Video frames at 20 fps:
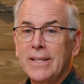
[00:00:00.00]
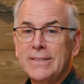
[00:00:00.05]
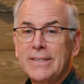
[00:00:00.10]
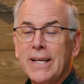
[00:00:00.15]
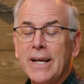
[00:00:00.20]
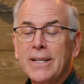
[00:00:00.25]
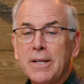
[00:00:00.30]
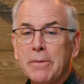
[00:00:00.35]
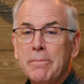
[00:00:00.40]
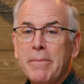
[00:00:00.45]

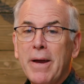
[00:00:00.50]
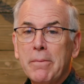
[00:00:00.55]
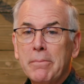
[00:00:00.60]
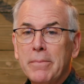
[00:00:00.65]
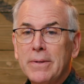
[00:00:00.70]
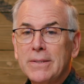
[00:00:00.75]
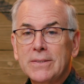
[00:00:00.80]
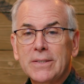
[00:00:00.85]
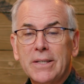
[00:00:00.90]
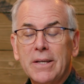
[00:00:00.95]
Ten
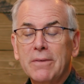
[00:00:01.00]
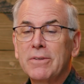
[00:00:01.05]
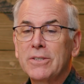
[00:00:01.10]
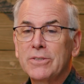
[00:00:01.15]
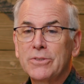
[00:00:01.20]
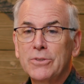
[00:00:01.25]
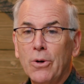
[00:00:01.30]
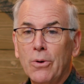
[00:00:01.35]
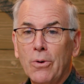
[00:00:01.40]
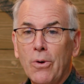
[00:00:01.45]
Commandments give
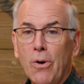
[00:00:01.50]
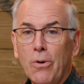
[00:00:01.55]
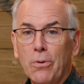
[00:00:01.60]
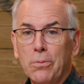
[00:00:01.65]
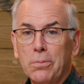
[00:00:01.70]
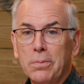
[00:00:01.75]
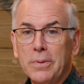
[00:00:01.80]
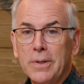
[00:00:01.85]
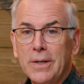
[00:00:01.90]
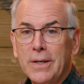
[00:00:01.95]
us no
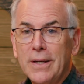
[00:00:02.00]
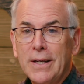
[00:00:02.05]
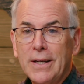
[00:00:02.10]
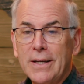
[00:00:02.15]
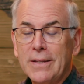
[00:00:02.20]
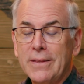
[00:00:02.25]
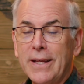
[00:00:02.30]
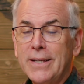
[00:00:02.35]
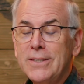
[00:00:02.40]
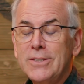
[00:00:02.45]
hope.
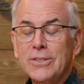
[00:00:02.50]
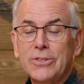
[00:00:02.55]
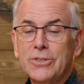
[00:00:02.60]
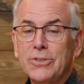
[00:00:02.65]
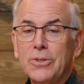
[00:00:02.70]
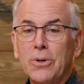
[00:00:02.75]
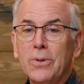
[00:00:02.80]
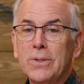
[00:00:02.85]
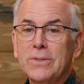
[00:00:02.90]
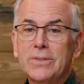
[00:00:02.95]
They just
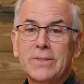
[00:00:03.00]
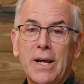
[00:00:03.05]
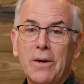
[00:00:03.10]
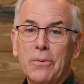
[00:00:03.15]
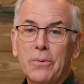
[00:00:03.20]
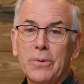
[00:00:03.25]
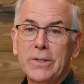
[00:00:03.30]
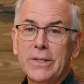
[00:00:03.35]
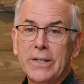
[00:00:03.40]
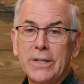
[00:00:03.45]
show us that
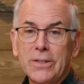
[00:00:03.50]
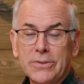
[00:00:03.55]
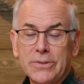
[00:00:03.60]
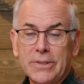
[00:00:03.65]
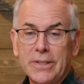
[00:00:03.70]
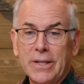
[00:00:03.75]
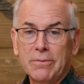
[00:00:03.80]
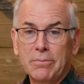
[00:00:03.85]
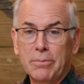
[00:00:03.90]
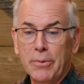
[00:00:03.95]
we're
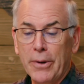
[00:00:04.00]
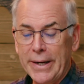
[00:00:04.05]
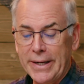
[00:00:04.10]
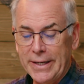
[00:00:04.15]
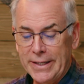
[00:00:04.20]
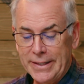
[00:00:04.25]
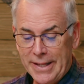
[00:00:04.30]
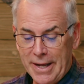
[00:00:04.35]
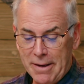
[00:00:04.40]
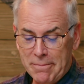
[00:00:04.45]
guilty of
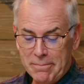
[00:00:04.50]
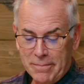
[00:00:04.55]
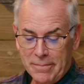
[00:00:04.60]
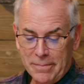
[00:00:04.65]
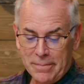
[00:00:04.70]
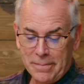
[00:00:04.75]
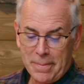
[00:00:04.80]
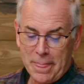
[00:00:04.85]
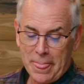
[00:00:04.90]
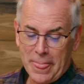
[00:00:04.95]
breaking them.
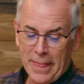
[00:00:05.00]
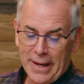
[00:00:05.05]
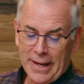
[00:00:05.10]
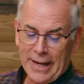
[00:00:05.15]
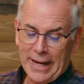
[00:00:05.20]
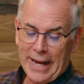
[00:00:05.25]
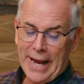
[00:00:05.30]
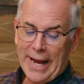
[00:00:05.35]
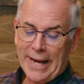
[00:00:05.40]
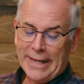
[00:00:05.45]

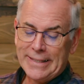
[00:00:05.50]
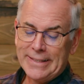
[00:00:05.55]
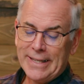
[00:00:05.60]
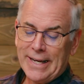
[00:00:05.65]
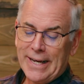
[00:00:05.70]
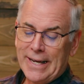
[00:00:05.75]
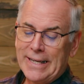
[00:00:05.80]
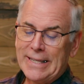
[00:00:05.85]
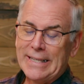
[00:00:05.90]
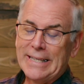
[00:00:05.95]
And
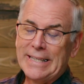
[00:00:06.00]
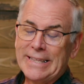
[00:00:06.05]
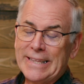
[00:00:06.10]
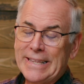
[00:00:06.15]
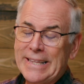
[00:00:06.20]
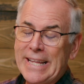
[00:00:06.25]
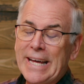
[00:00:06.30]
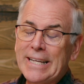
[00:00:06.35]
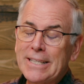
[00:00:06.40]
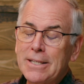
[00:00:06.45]

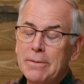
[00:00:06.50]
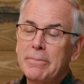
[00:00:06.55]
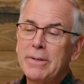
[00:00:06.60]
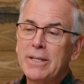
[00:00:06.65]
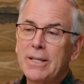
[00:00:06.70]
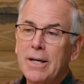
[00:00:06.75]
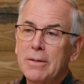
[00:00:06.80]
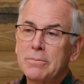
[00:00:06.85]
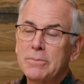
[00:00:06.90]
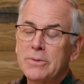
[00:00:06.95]
then it
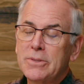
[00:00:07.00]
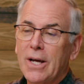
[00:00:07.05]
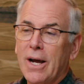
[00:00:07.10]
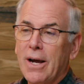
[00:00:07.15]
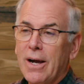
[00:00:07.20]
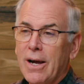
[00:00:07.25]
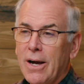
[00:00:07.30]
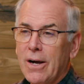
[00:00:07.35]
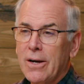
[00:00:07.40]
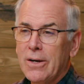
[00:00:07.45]
becomes a
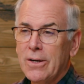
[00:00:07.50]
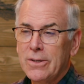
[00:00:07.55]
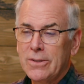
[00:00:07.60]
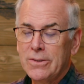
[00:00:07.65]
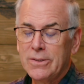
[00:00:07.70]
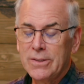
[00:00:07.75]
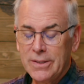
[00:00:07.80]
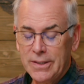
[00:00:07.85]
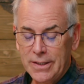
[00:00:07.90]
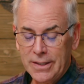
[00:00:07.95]

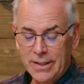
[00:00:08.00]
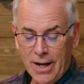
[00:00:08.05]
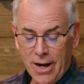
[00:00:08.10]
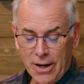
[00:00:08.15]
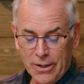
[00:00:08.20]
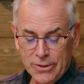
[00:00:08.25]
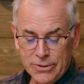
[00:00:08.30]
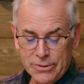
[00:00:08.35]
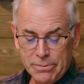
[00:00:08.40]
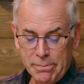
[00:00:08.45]
hard and
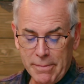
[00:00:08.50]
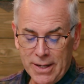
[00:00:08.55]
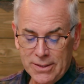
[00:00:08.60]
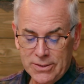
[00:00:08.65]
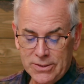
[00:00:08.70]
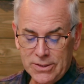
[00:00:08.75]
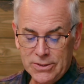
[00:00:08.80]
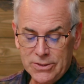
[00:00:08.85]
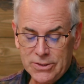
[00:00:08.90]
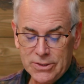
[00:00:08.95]
harsh
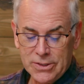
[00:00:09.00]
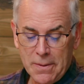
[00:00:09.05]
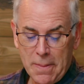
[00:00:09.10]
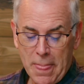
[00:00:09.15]
message.